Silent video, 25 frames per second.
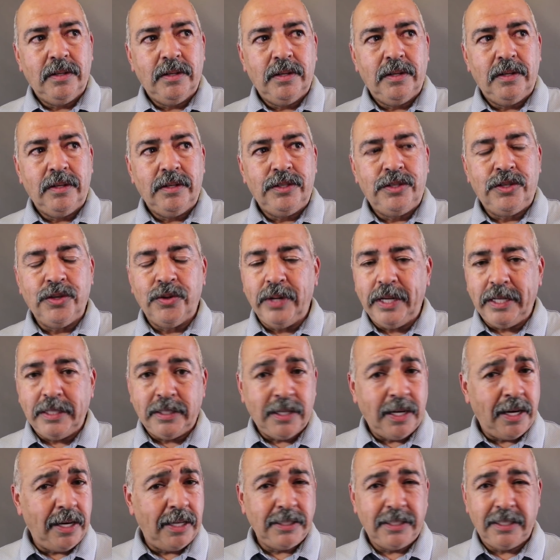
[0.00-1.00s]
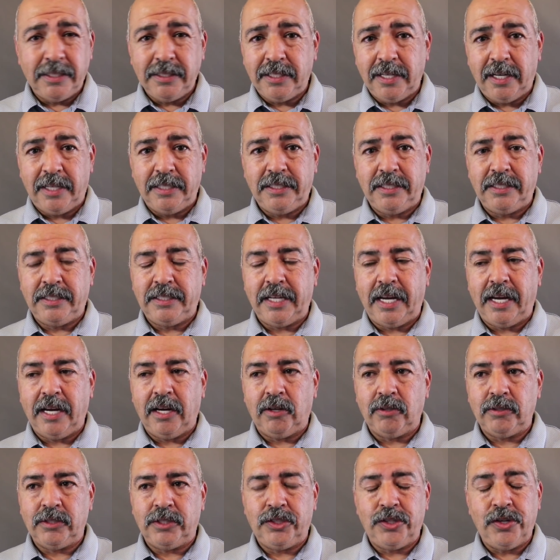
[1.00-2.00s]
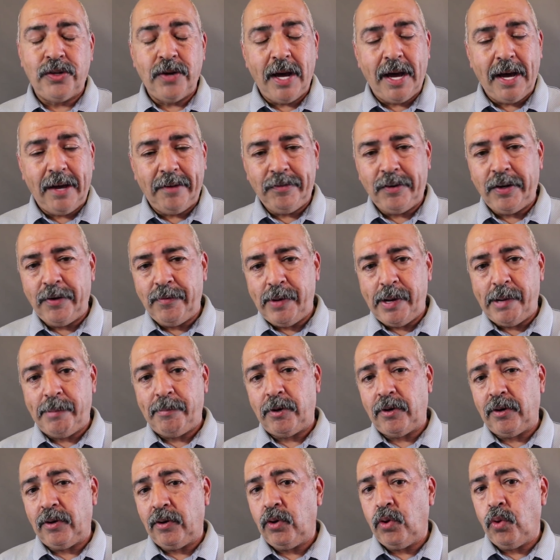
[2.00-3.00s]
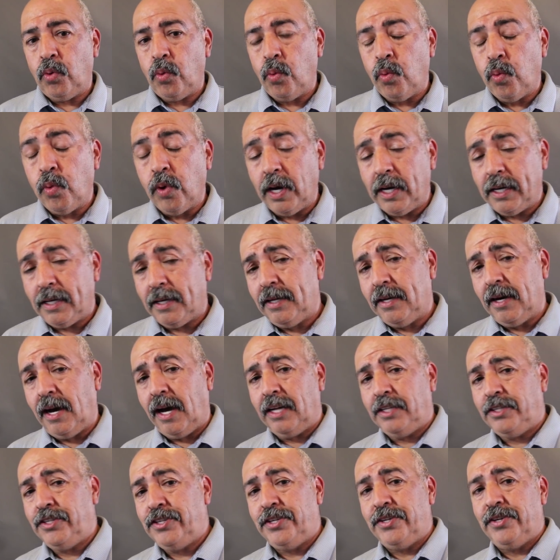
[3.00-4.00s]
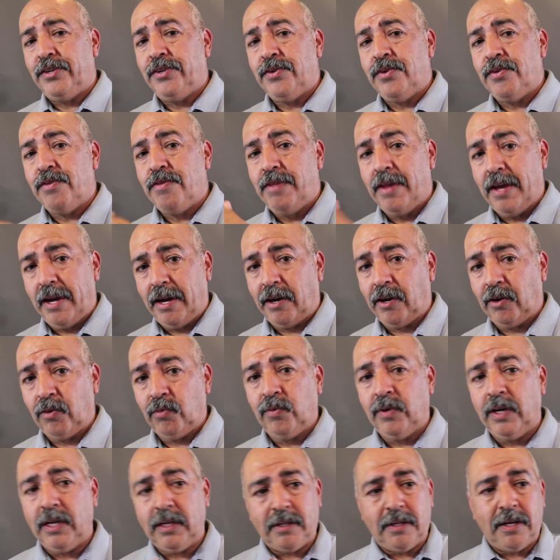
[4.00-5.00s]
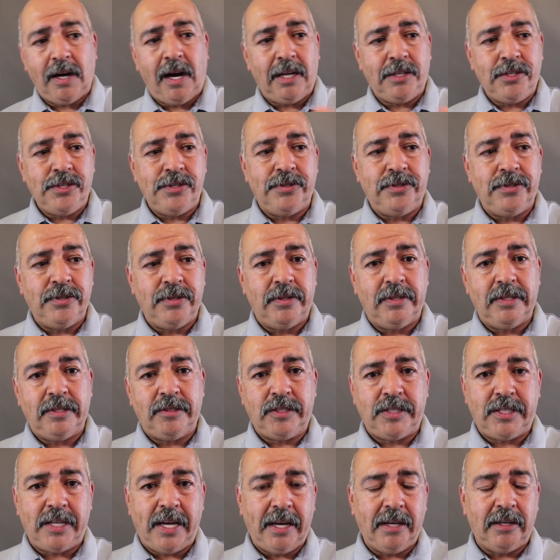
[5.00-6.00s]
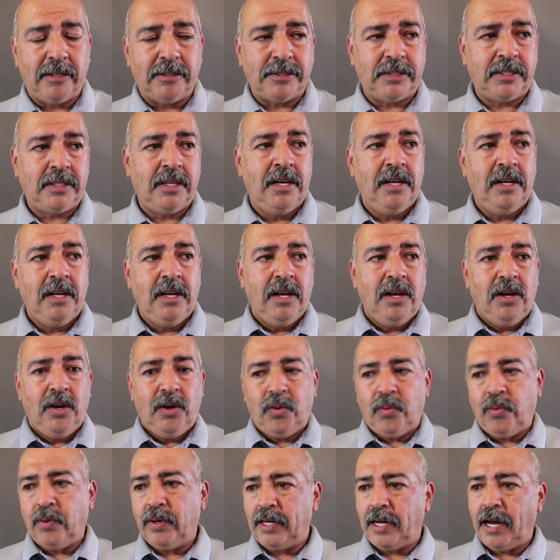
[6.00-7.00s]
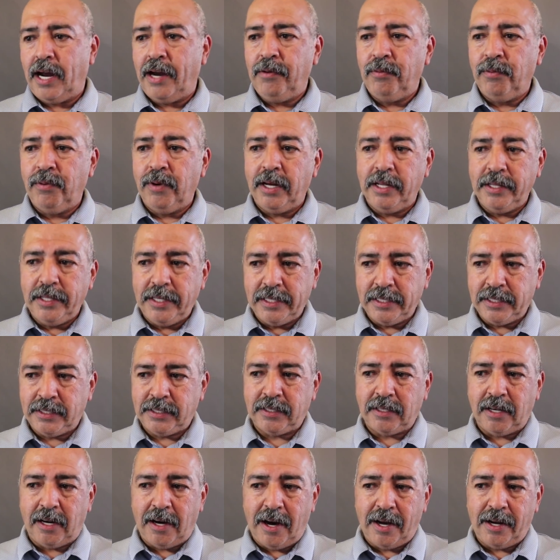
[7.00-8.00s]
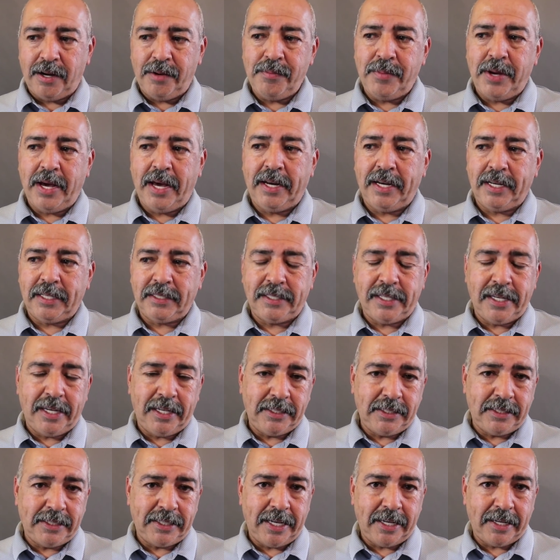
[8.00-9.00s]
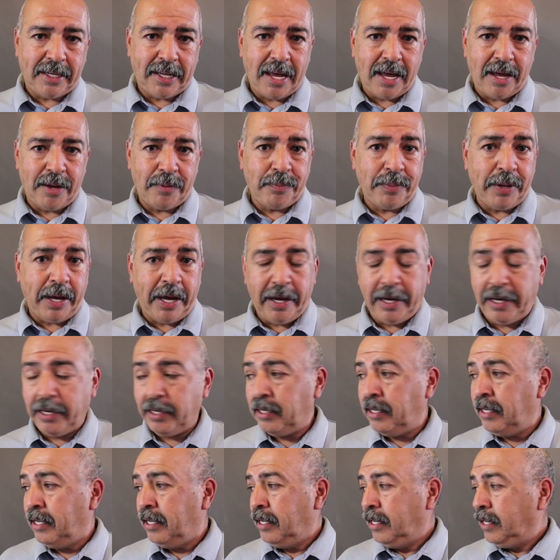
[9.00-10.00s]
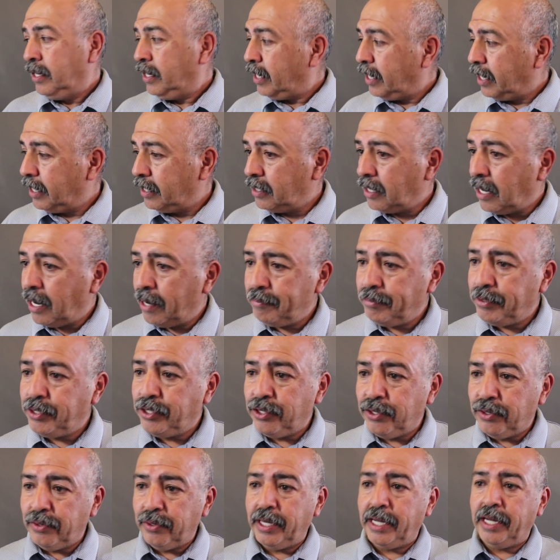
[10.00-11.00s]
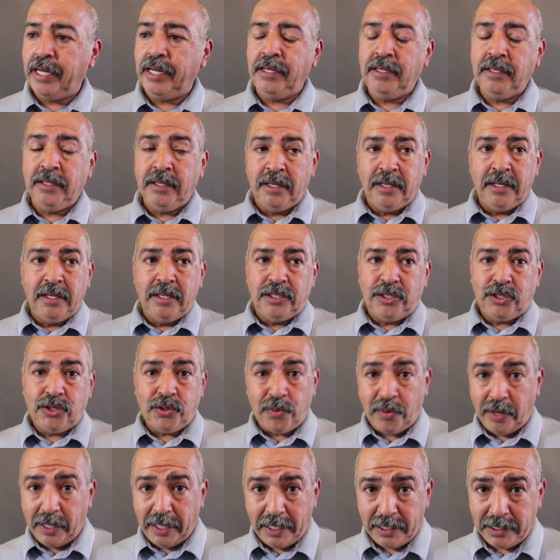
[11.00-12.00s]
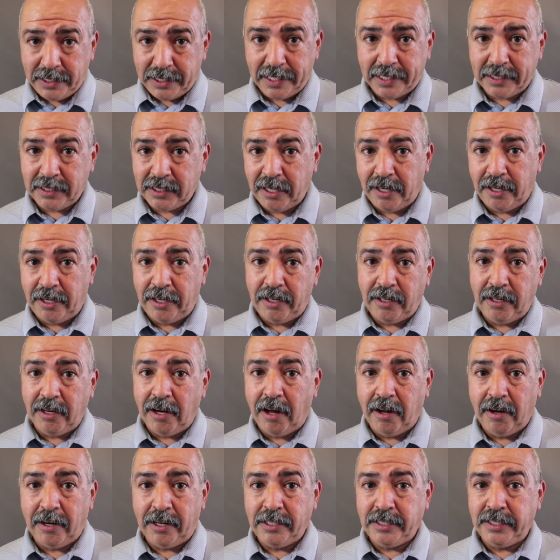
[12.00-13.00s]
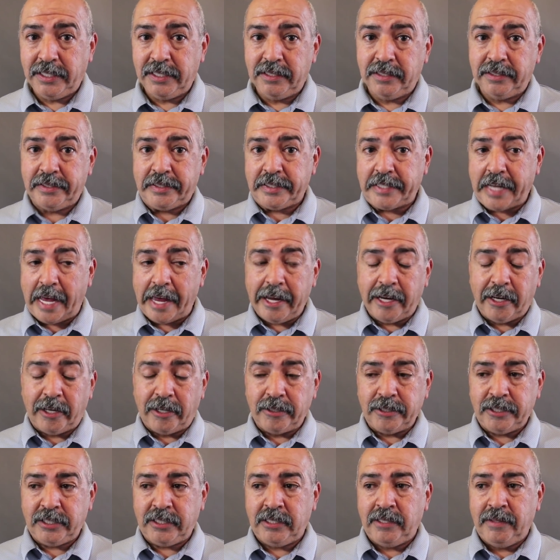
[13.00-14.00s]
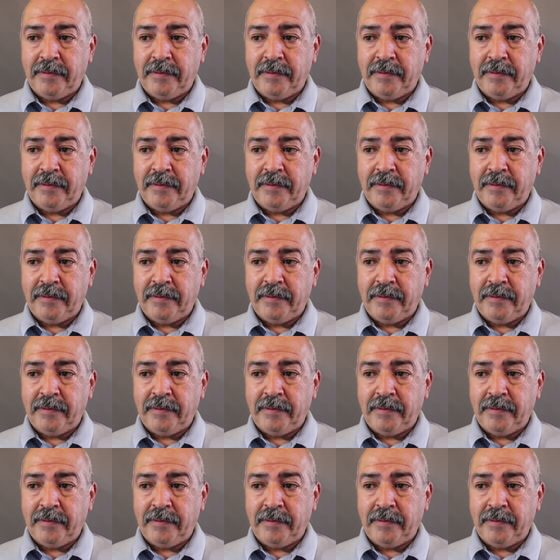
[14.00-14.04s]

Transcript: doing tons and tons of sales. You have to remember what got you there, what got you to the sales. When I run this automatic 10-cent campaign and I'm doing $2,600 in sales,